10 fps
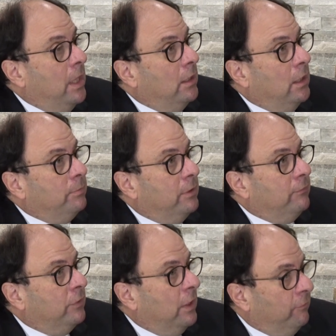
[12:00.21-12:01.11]
not be
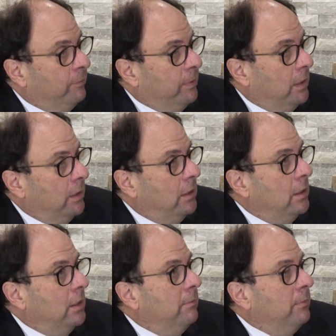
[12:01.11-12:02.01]
for everybody,
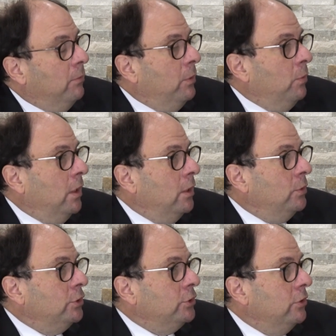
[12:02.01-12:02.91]
but we want
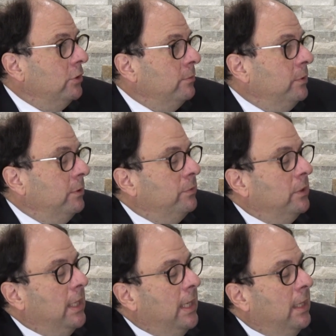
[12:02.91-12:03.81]
to ensure that
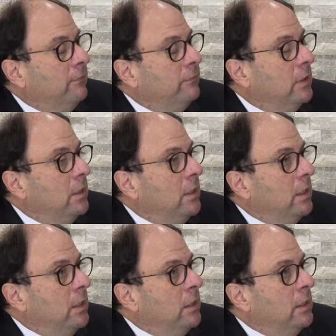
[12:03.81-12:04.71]
people have
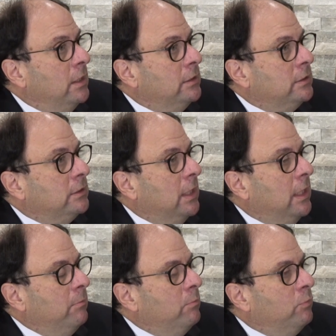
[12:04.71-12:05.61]
the
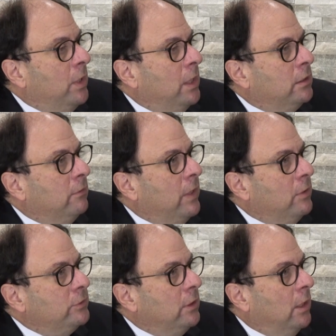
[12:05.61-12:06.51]
same breadth of
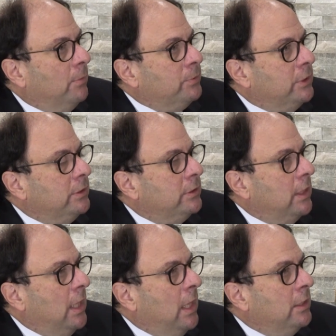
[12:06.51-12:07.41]
housing options
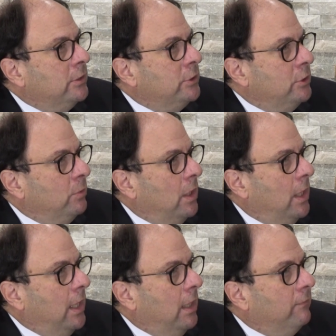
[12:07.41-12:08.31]
as you and
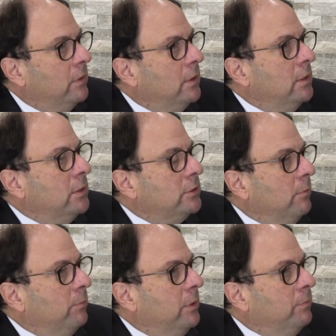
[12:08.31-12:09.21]
I have.
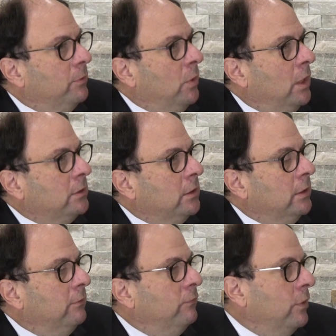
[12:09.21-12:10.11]
Some people want to
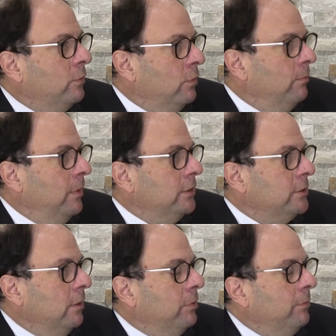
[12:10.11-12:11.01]
live with
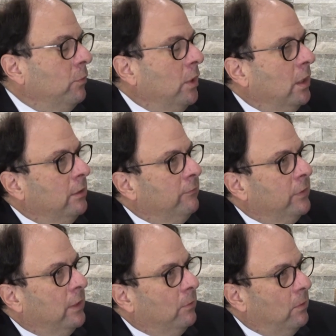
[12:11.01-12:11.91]
roommates, some people want to live
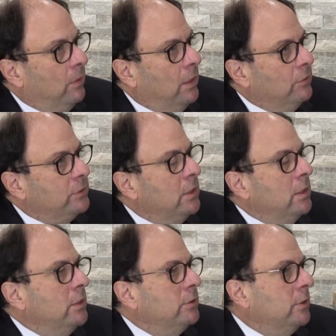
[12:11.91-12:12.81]
in their own house,
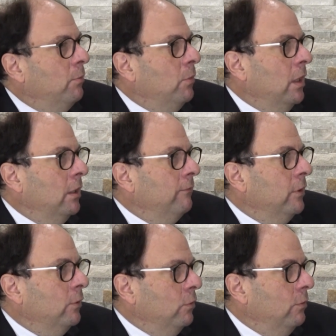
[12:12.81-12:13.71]
some want to live
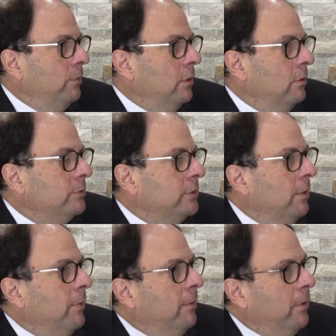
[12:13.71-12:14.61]
in a group home,
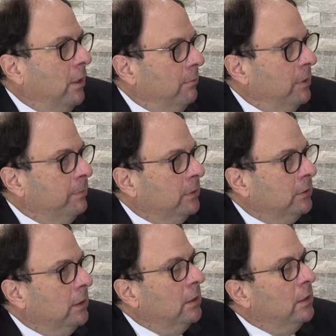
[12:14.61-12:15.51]
some an apartment
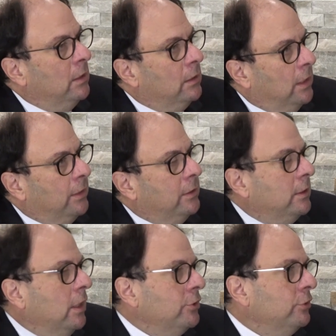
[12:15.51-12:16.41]
building, like the
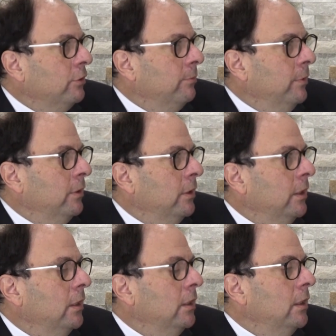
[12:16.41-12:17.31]
intentional
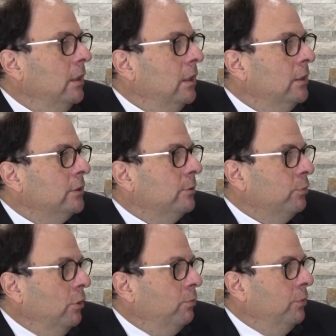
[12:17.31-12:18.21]
community is
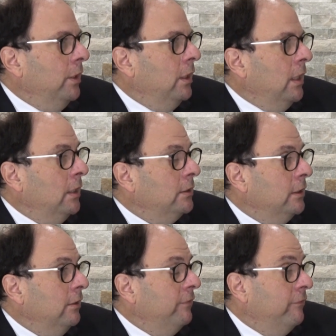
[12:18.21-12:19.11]
appropriate, and
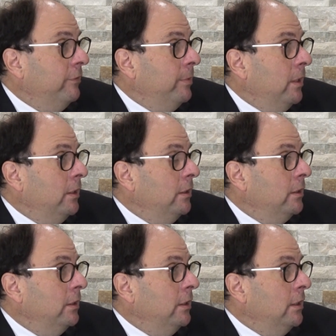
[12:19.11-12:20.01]
to give everybody
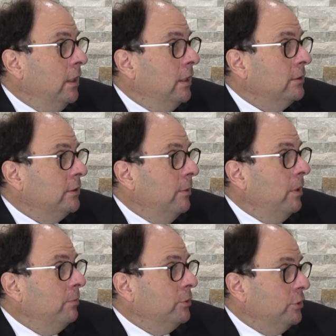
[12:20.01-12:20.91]
the same
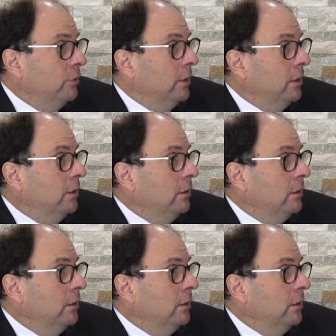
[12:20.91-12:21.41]
opportunity.